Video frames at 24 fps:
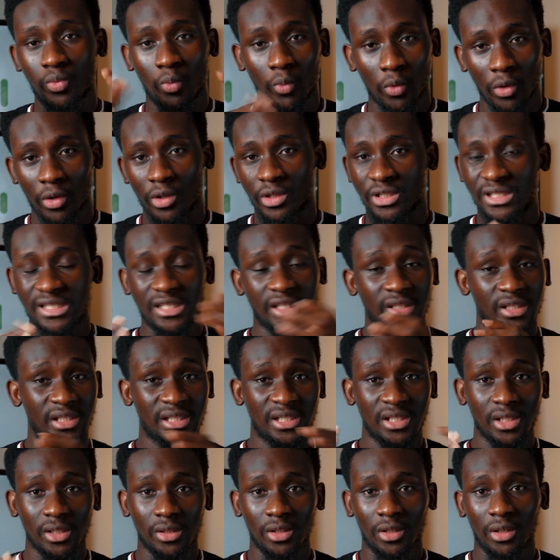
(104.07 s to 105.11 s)
works in the
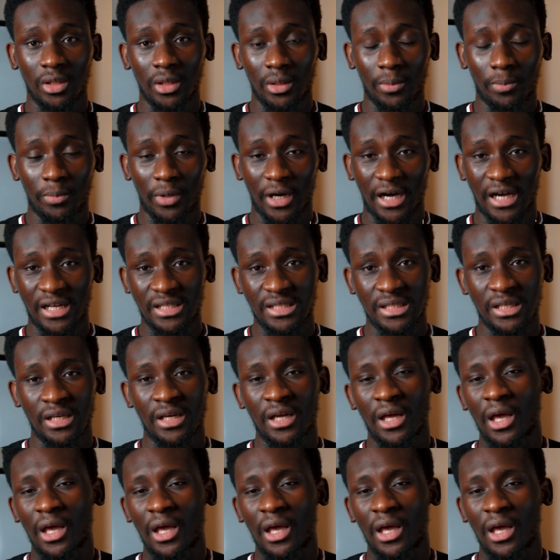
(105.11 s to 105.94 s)
technical part